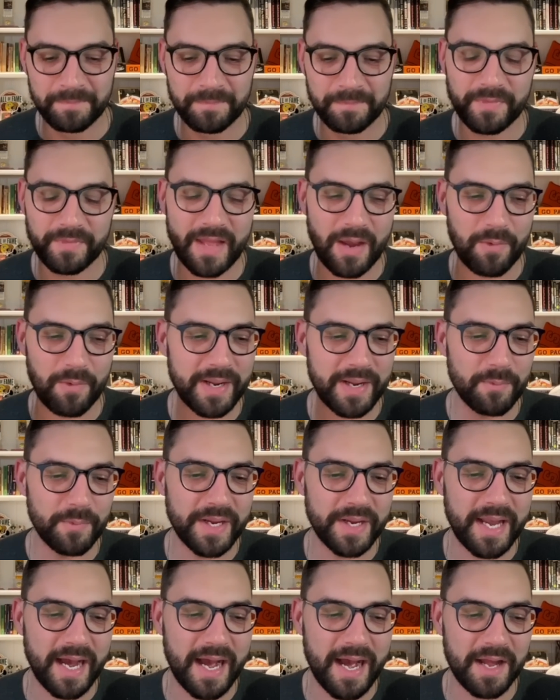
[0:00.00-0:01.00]
that we
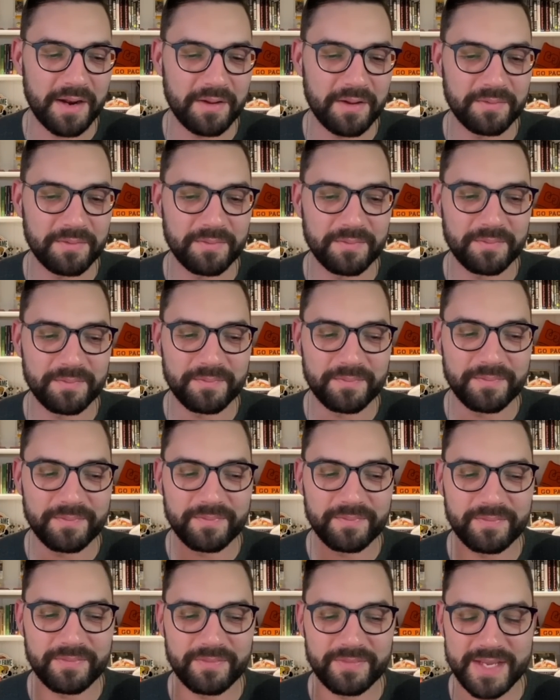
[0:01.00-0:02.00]
got
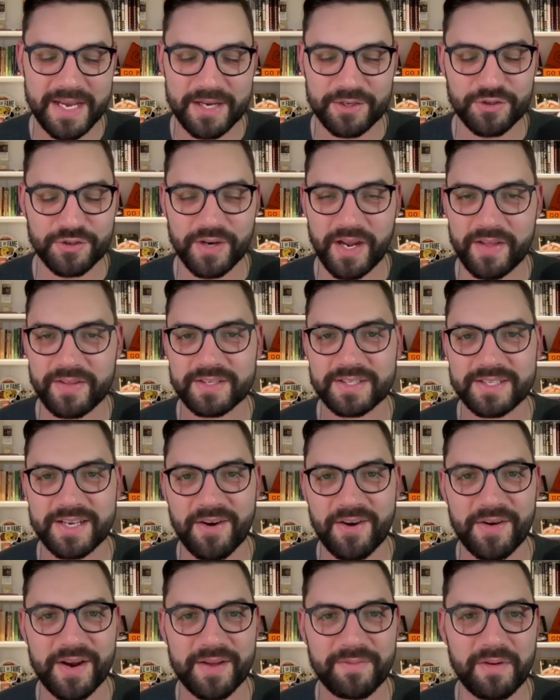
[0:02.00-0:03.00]
yesterday this
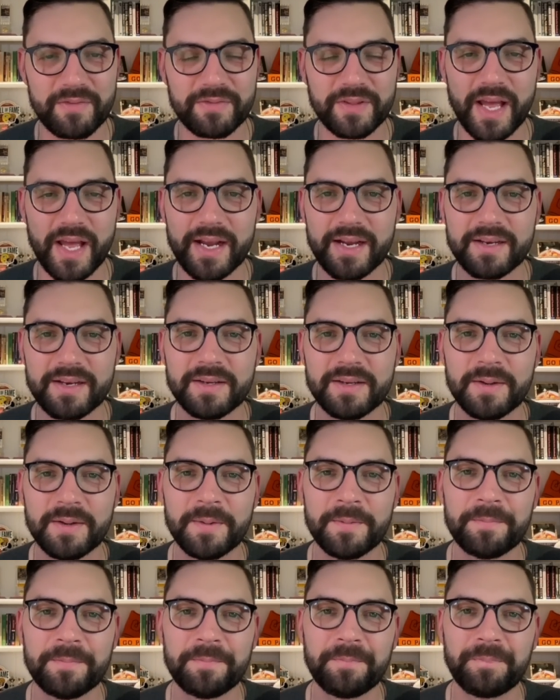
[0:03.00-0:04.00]
narrative of, like,
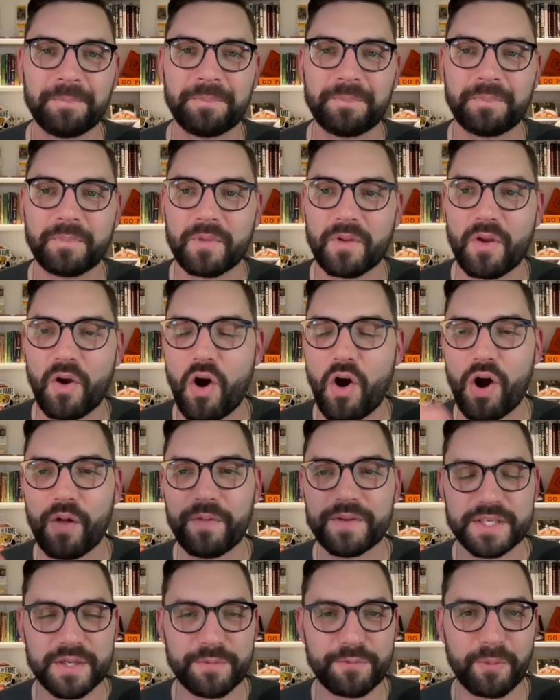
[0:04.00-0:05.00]
all
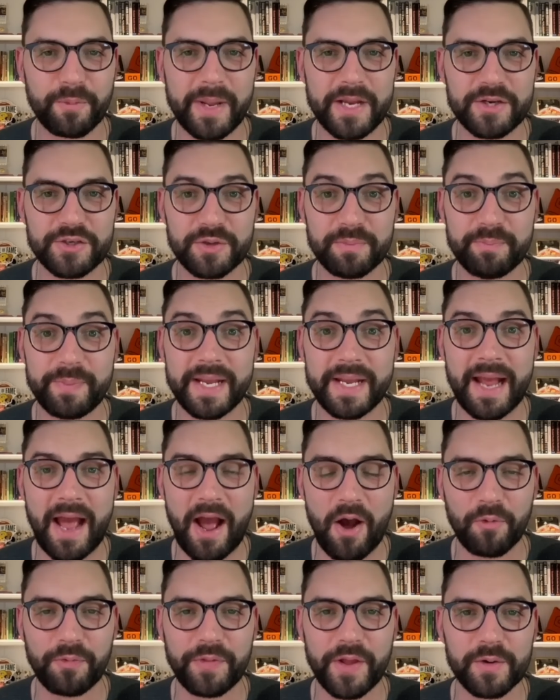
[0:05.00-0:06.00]
this information being
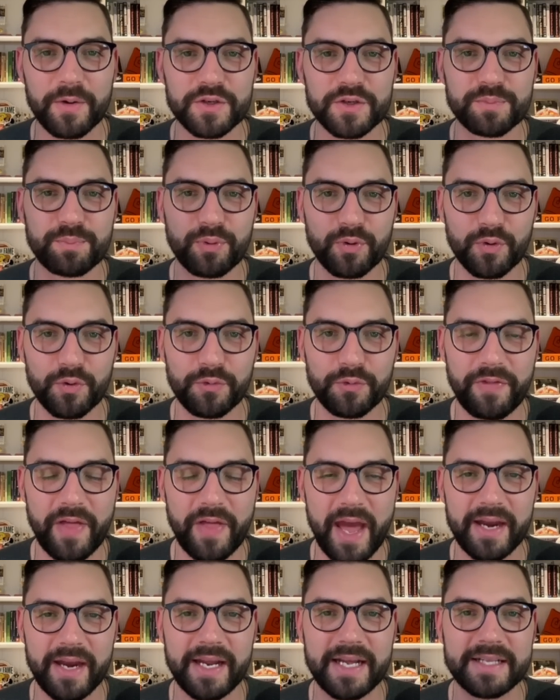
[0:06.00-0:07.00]
out there is proof
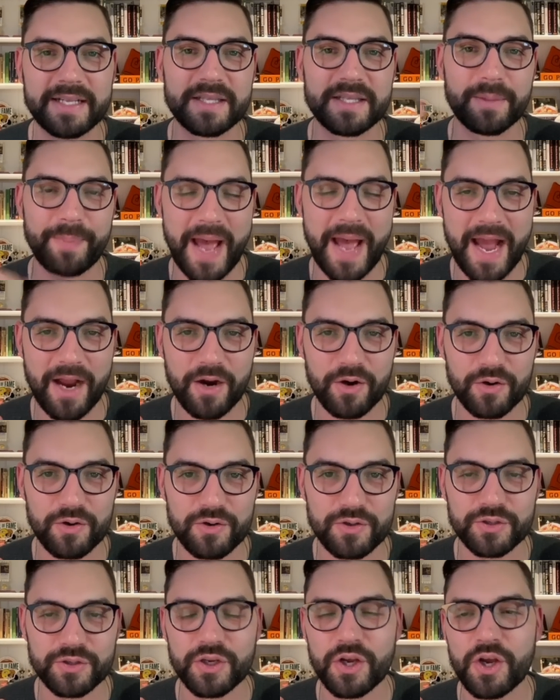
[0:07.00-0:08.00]
that it's the
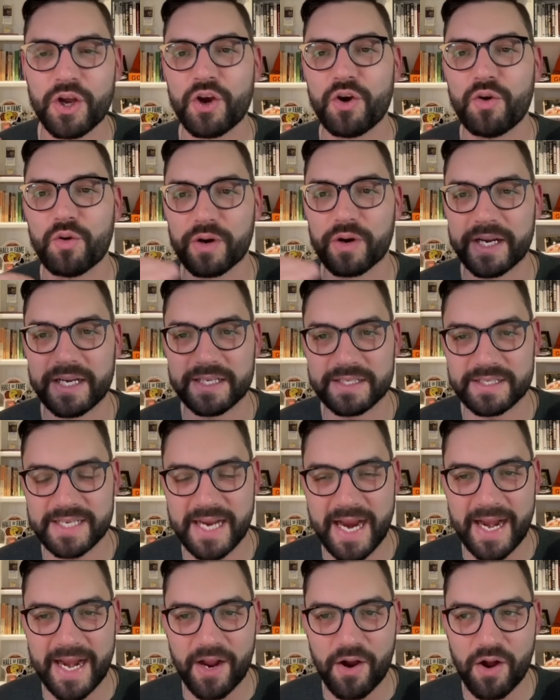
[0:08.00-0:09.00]
Packers who are
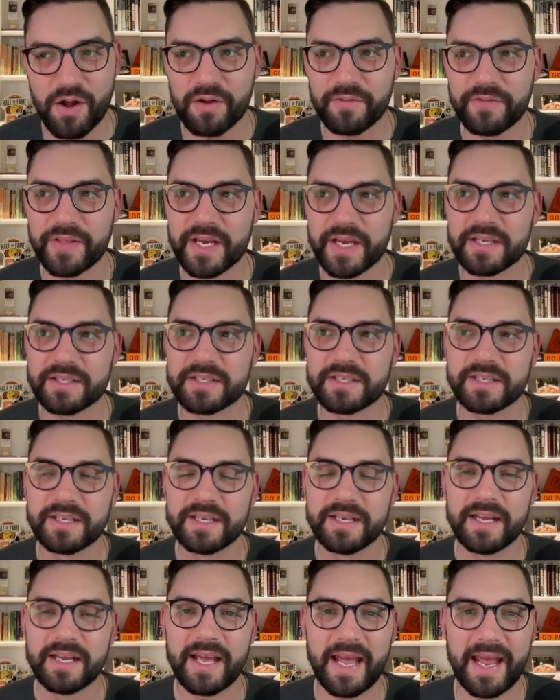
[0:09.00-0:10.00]
instigating all of this
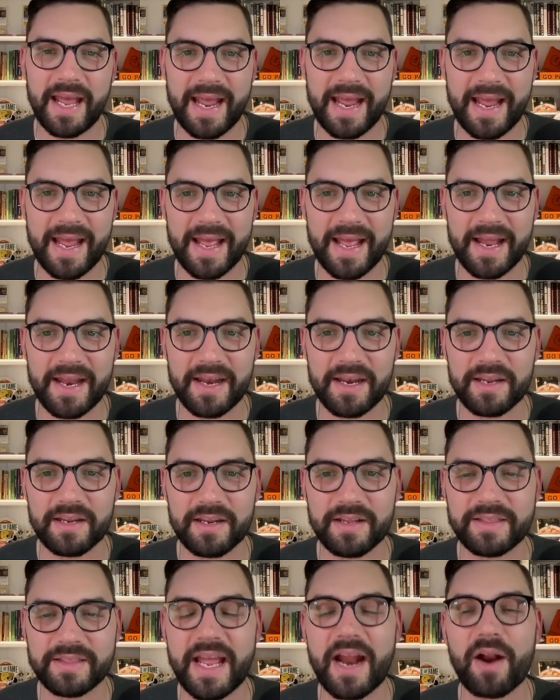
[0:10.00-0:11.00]
and
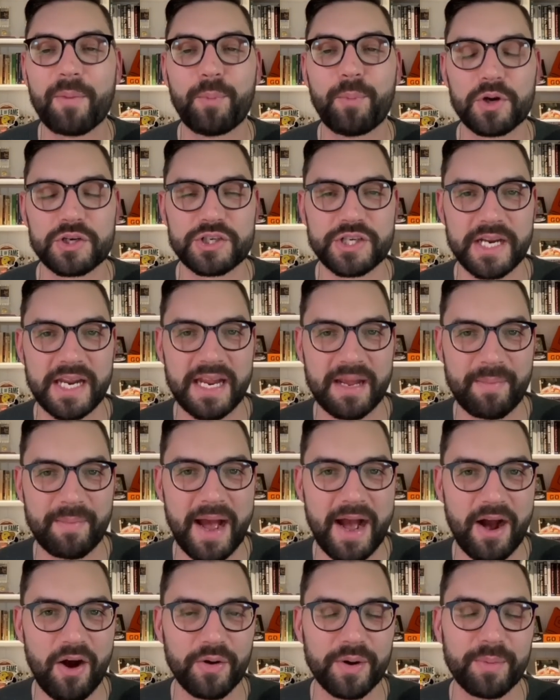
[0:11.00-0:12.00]
they're pushing him
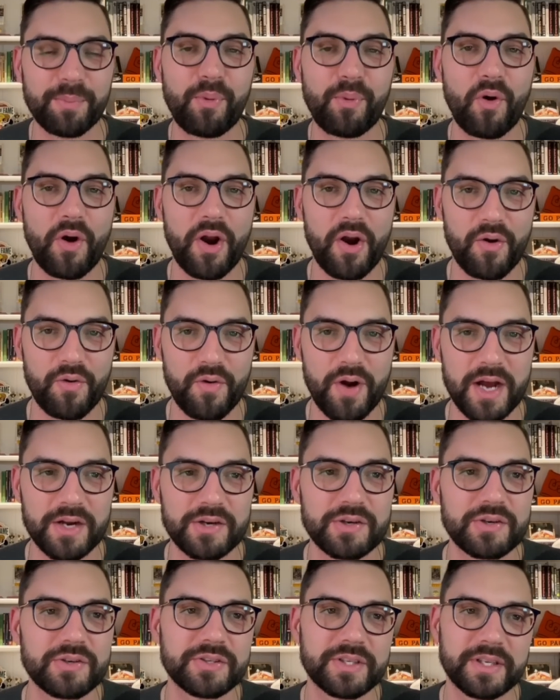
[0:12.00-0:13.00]
out and poor Aaron
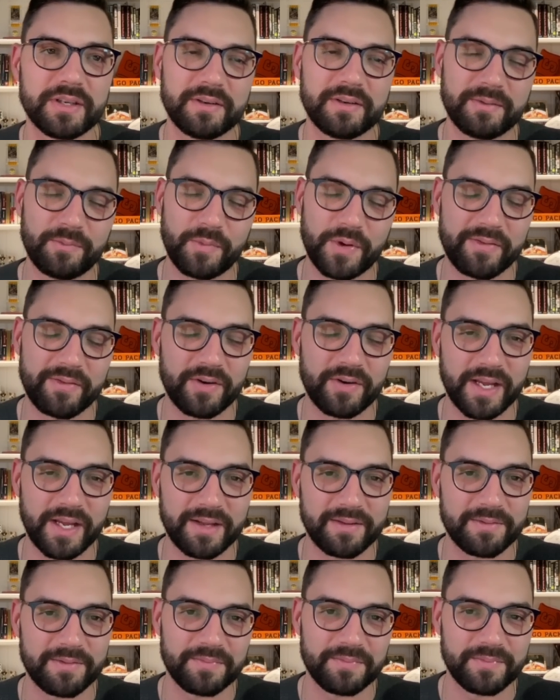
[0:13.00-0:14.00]
Rodgers and whatever. Like,
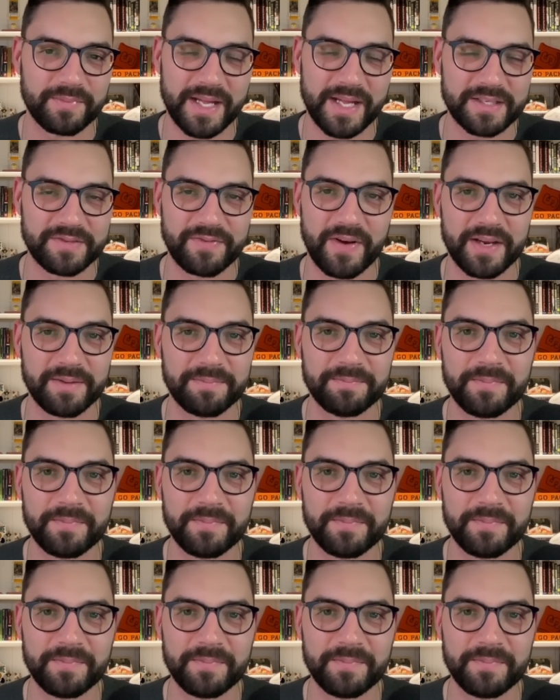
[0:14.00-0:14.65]
that's fine.